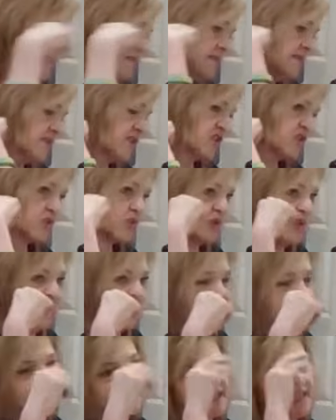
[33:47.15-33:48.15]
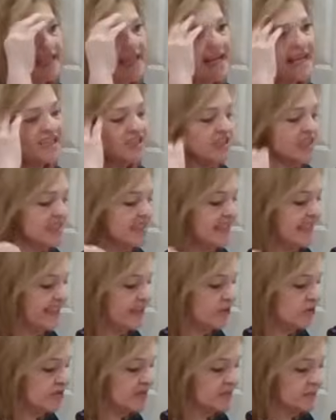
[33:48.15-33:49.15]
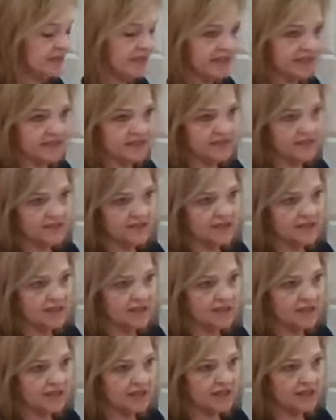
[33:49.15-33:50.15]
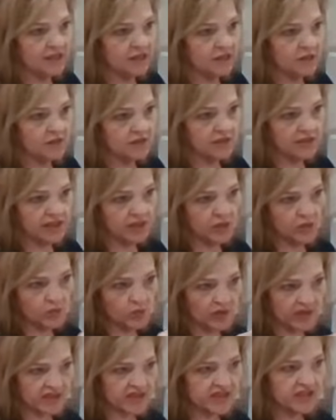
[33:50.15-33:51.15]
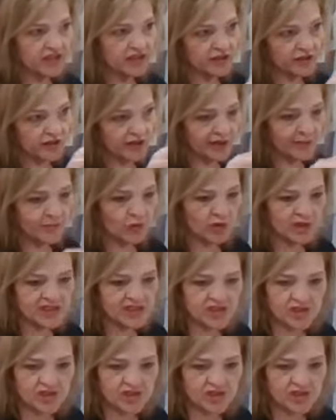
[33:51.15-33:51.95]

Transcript: screen, it actually tells me, what color I want,